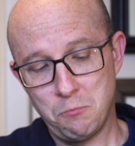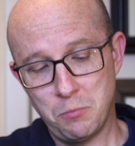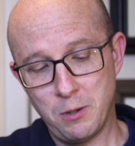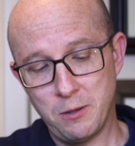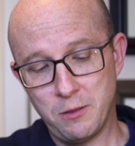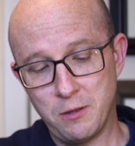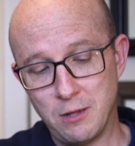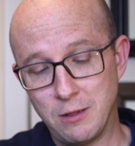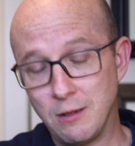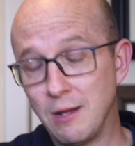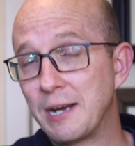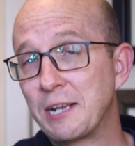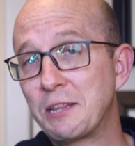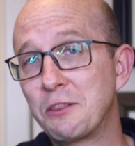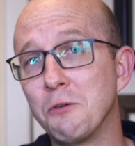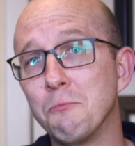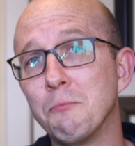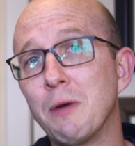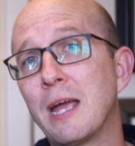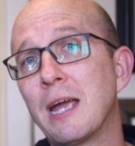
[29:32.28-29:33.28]
But that
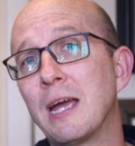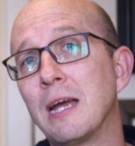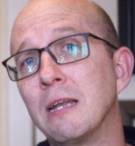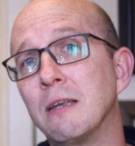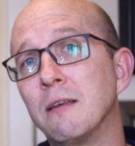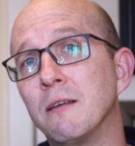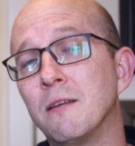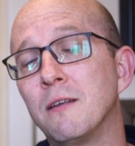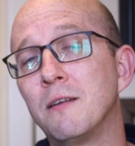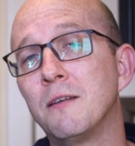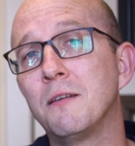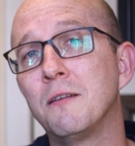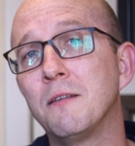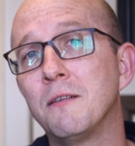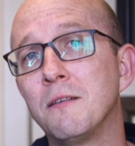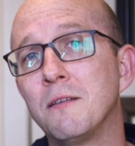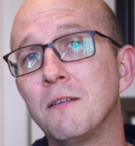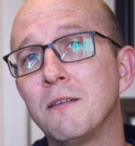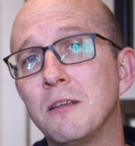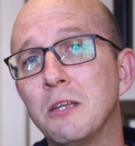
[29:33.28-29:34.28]
like the man,
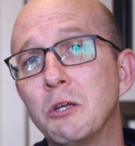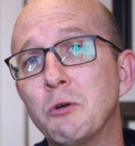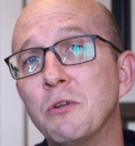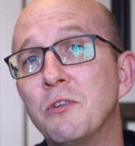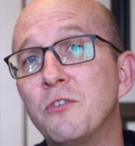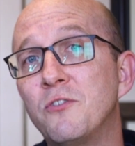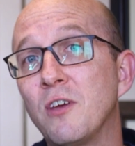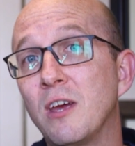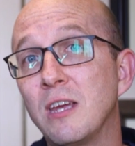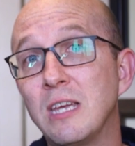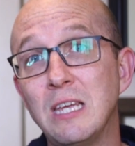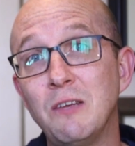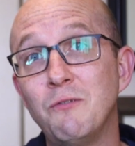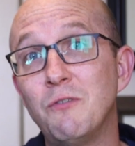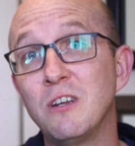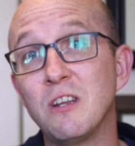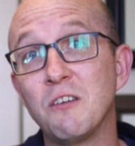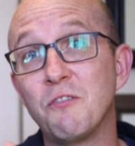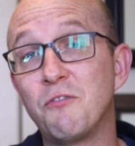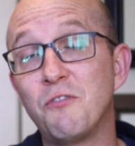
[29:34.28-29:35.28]
you would say,
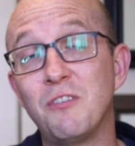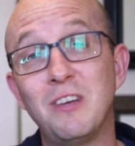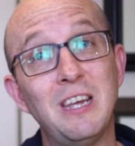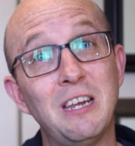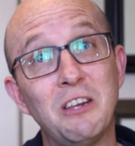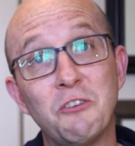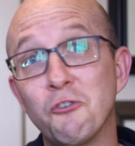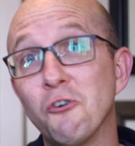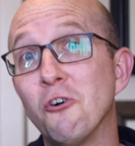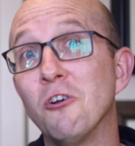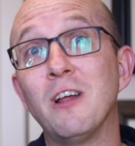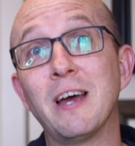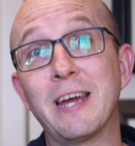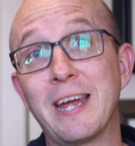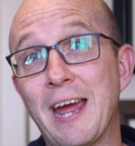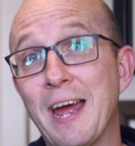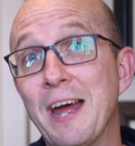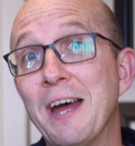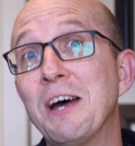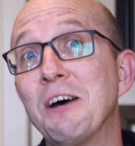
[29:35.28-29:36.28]
"Even if He is all I
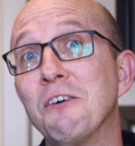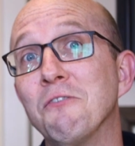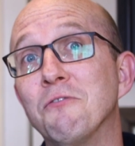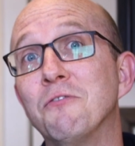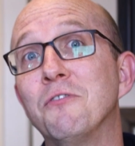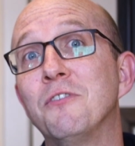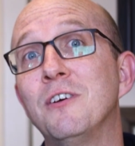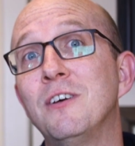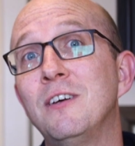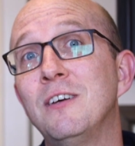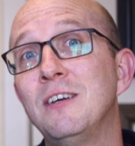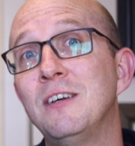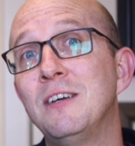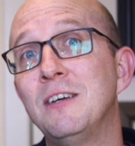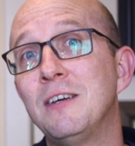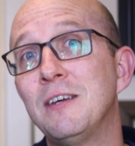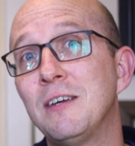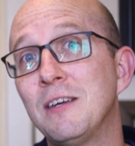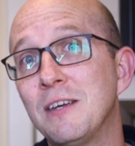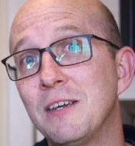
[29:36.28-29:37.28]
have,
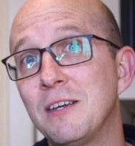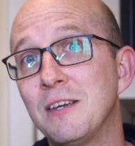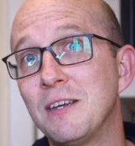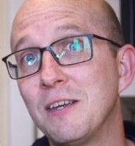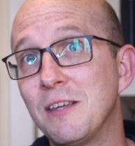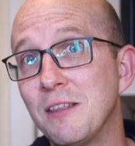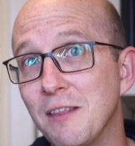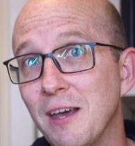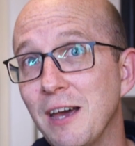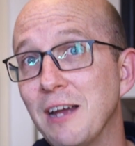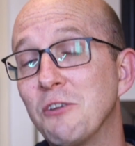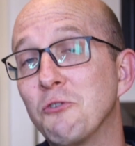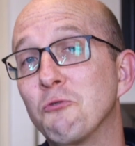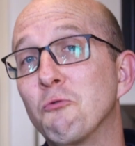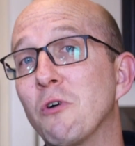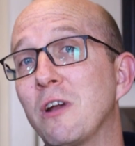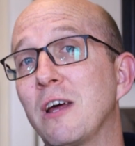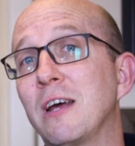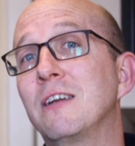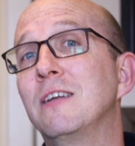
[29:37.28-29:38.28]
that is
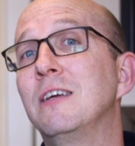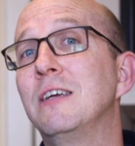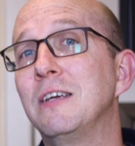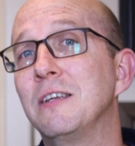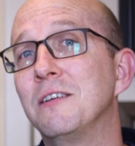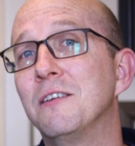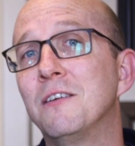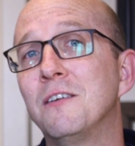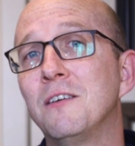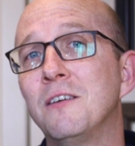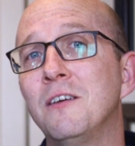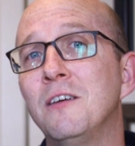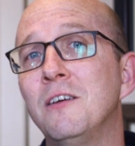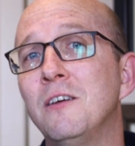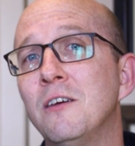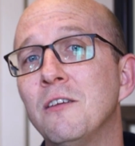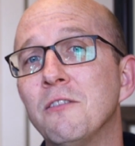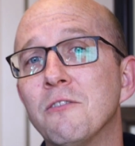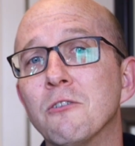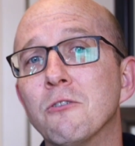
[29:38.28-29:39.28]
what I need,
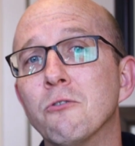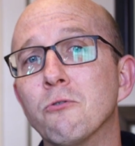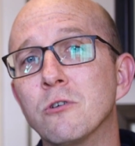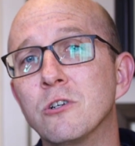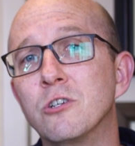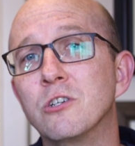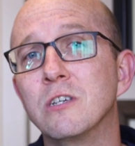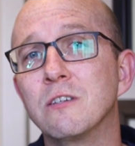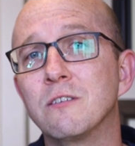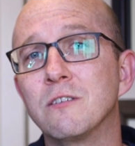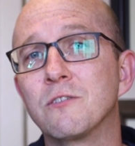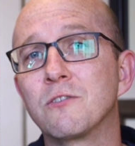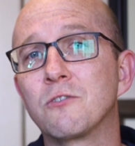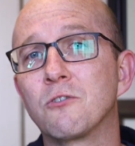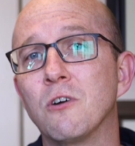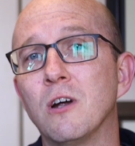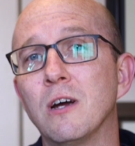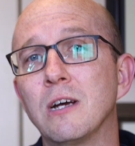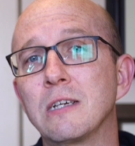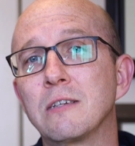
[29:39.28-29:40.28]
the Lord Jesus
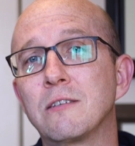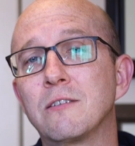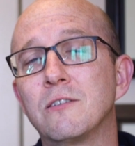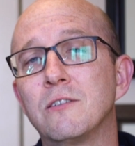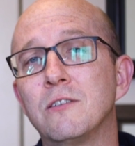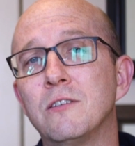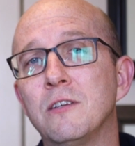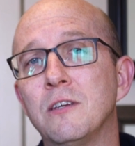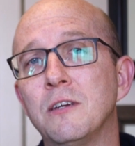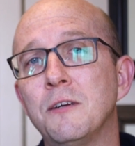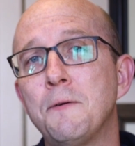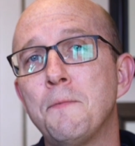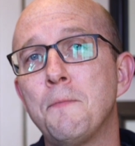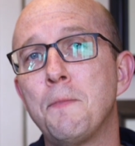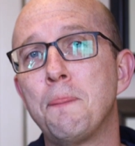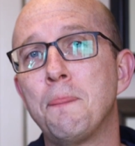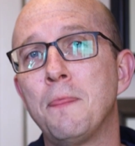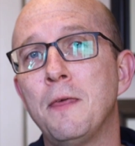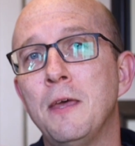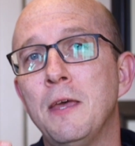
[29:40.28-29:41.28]
Christ."
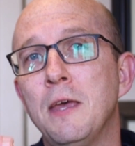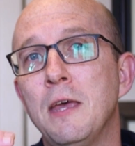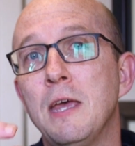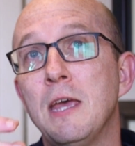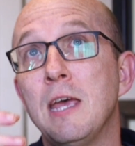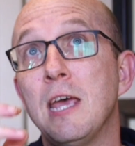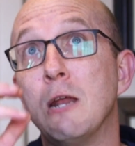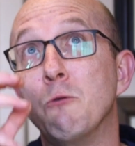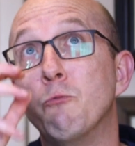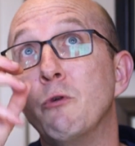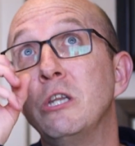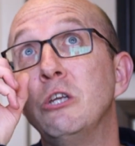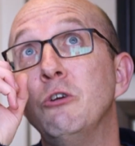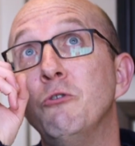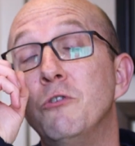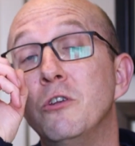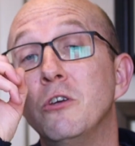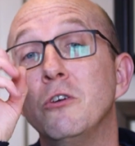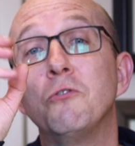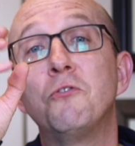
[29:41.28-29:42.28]
And when
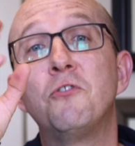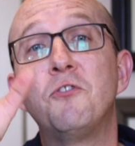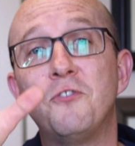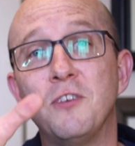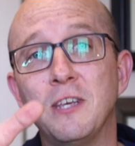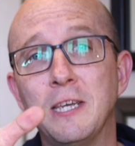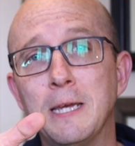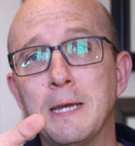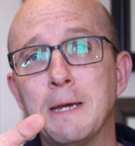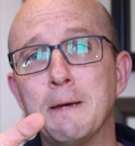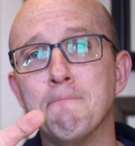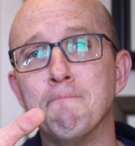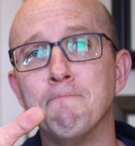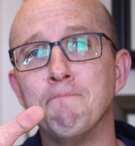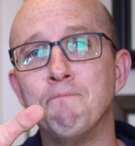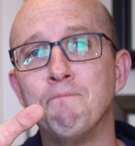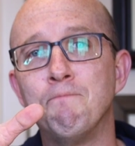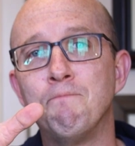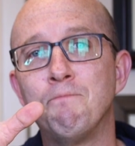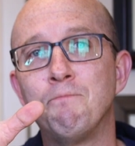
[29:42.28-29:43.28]
you do see Him,